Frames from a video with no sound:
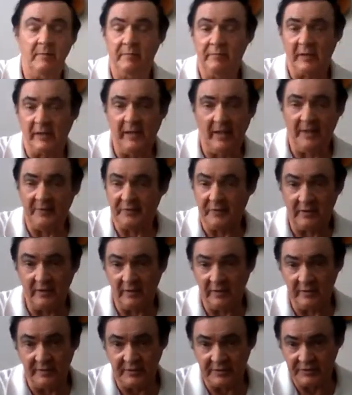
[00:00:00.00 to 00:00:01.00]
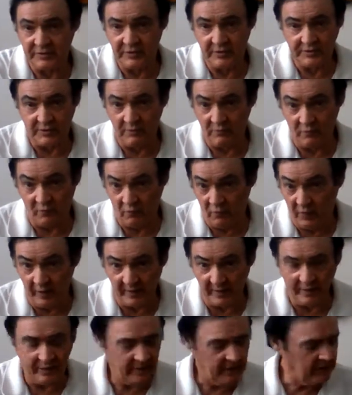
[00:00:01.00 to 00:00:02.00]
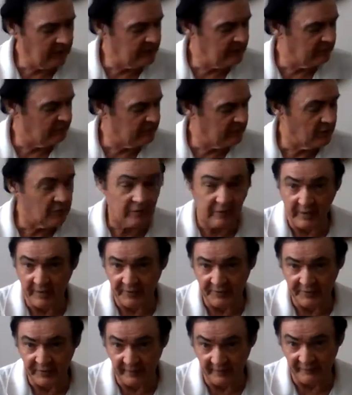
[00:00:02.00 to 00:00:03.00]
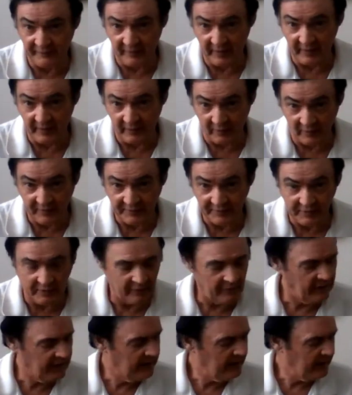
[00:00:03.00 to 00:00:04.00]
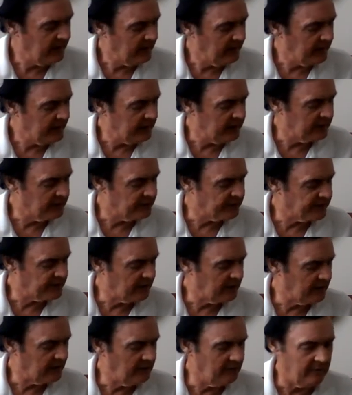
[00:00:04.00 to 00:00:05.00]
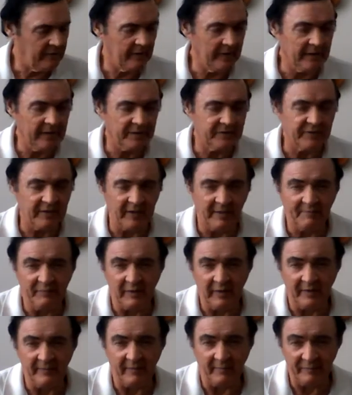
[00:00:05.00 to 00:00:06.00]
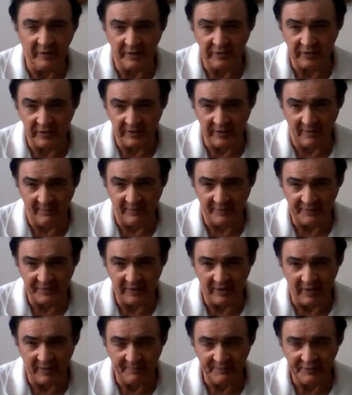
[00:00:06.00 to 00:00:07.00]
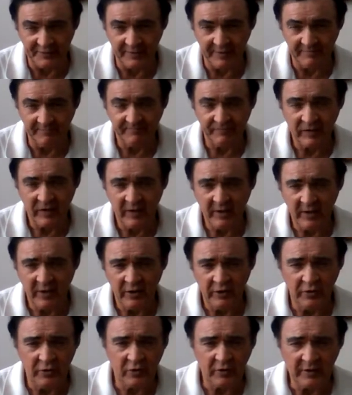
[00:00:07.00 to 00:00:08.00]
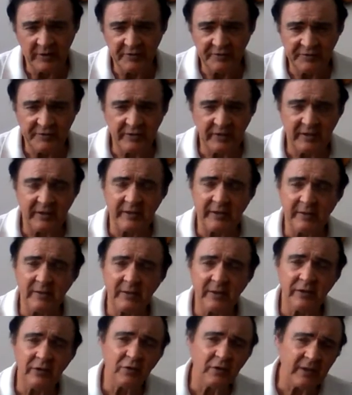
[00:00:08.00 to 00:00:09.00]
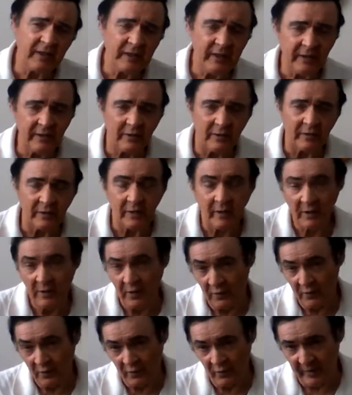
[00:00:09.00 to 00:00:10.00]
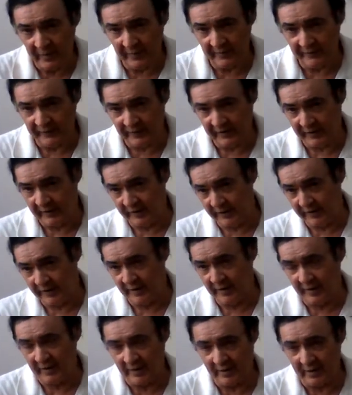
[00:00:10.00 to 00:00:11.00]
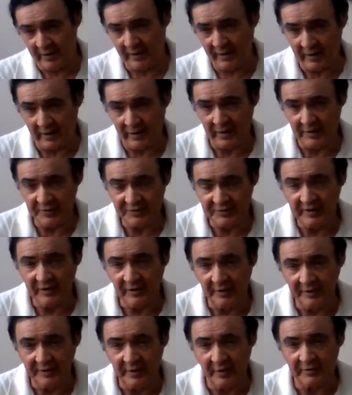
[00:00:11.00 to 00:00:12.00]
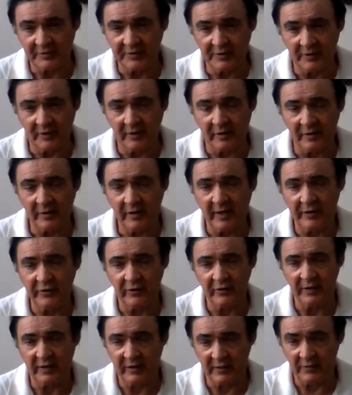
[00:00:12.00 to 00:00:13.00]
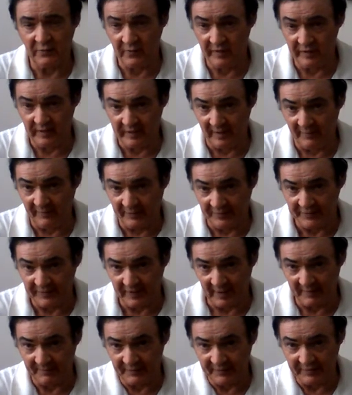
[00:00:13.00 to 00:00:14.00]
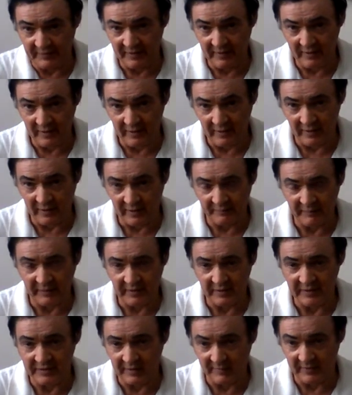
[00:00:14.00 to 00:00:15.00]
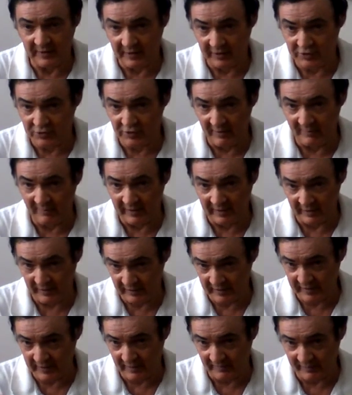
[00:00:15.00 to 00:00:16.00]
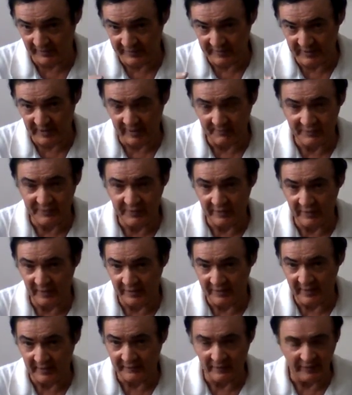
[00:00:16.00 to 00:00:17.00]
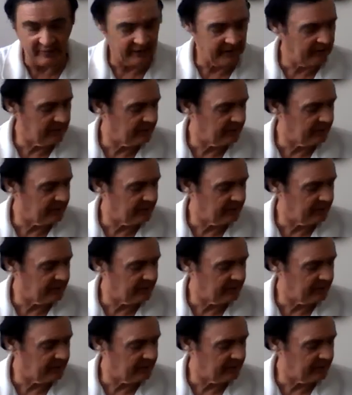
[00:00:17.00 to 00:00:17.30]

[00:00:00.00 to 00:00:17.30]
Classical is just one, and bluegrass they're fine also. Here's uh, a, an example of a bunch of double stops. You can see, you can hear where the uh, single notes are, and you can hear where the double stops are, because I'm going to tremolo the double stops, so you'll definitely hear